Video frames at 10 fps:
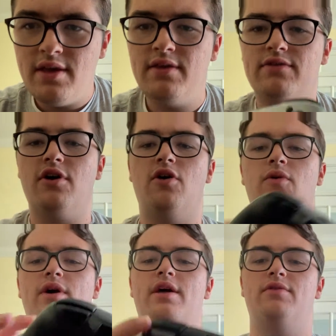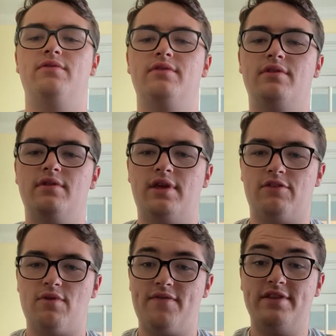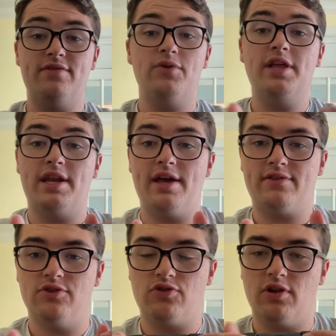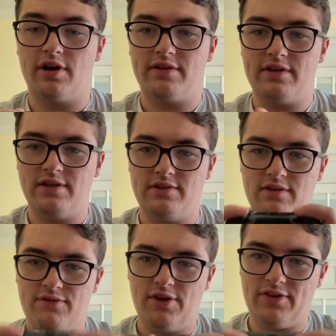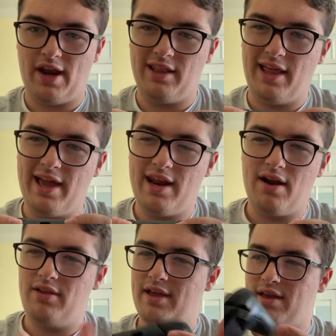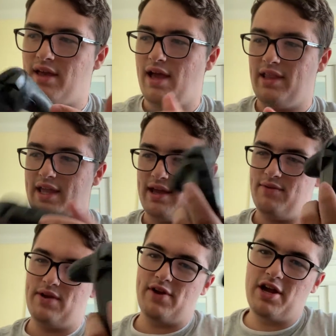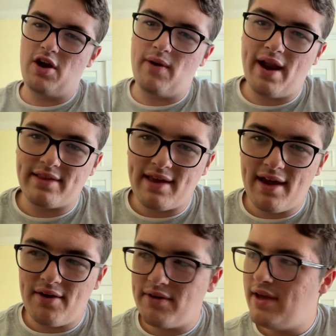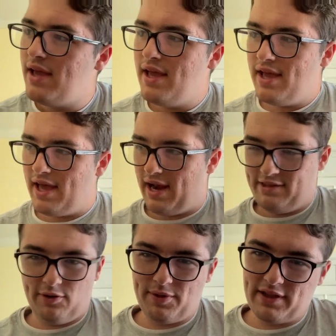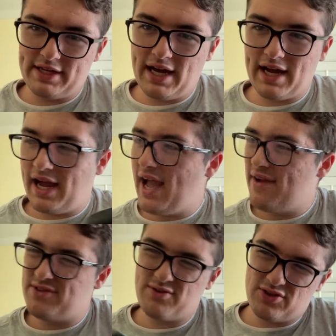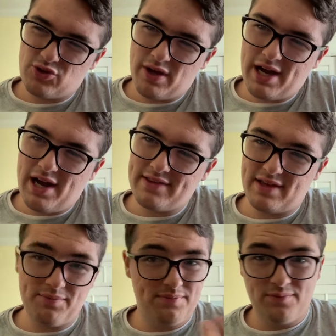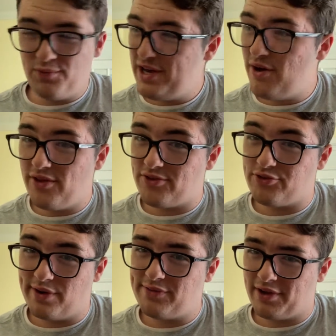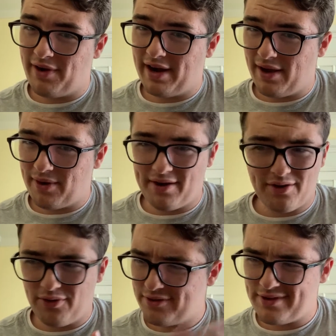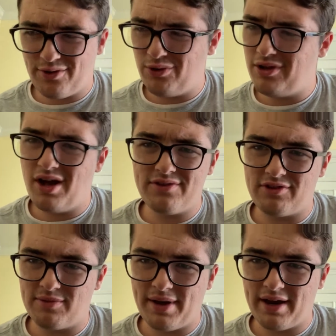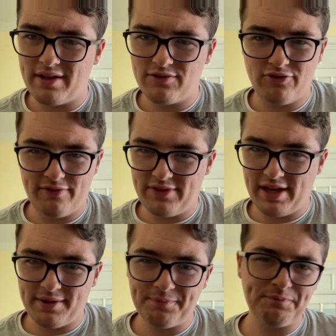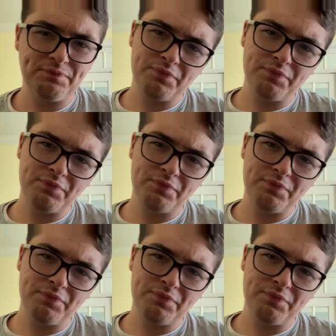So it gets rough, and it's a really nice controller. It just feels kind of light, and I like whenever I go out of town and I don't bring the dock, I have to use the Joy-Cons, and we know those are drifting right now. There's a whole lawsuit about it. It's drifting.